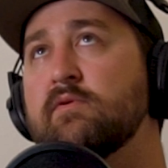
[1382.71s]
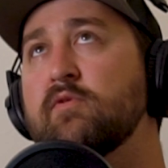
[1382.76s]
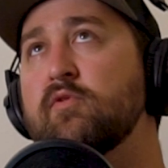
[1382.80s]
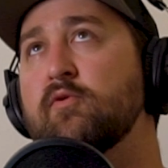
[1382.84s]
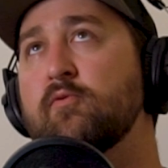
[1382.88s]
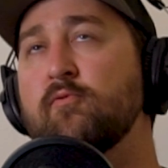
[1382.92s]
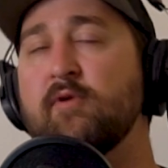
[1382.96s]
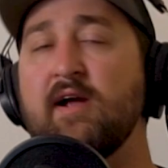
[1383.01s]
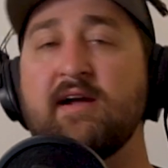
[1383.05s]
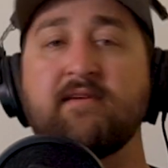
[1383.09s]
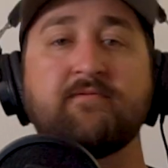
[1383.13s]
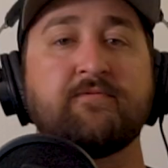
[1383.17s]

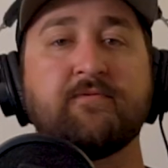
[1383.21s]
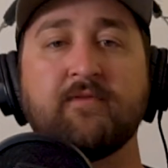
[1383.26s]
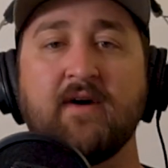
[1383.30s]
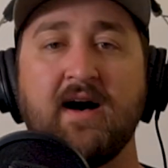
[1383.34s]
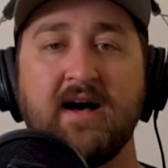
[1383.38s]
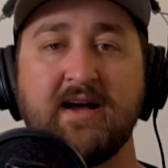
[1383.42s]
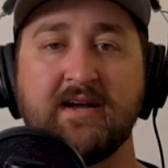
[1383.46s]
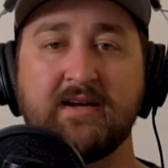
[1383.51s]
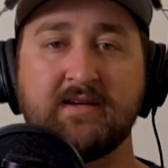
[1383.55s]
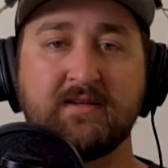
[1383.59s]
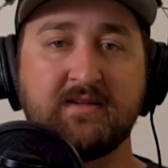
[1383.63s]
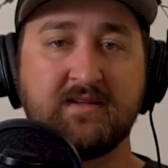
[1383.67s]
the right
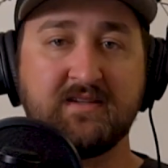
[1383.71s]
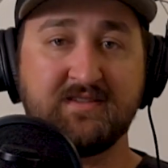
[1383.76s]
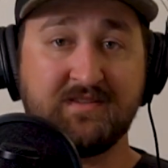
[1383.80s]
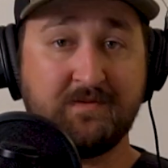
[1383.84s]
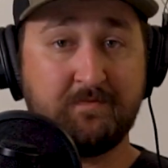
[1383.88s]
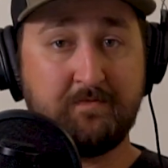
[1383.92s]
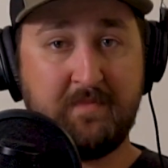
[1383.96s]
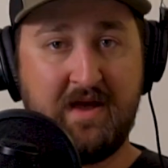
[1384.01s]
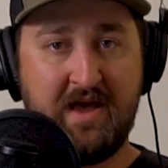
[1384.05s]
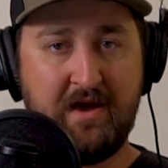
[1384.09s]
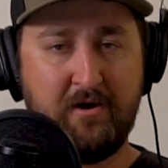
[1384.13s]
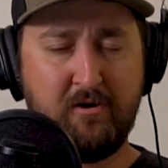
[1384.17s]
fly
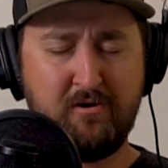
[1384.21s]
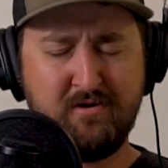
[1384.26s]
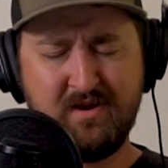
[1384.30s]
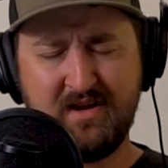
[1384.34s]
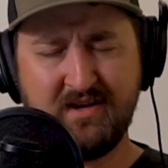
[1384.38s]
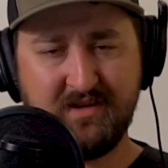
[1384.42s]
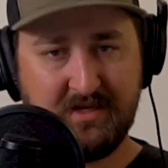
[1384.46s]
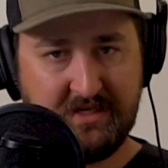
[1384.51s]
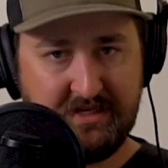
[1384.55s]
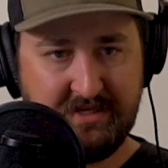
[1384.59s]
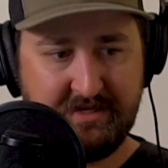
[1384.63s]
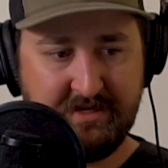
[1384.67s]
doesn't matter.
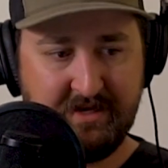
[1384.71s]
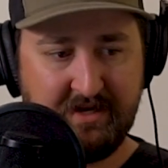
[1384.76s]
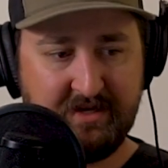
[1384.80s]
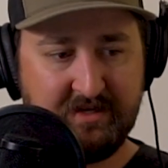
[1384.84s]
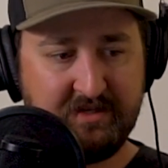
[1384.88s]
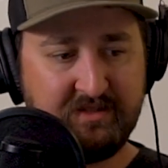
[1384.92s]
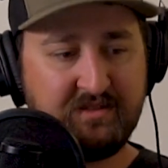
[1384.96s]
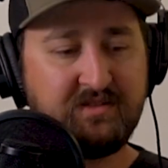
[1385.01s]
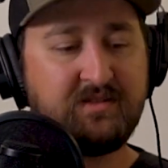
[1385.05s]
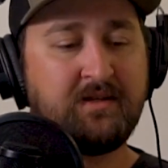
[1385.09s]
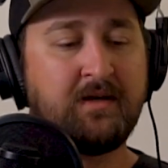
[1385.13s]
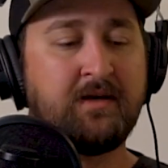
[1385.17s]
It
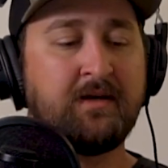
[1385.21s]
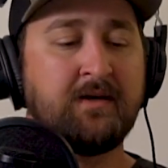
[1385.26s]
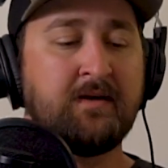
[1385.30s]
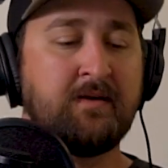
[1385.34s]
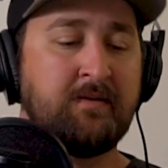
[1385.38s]
does.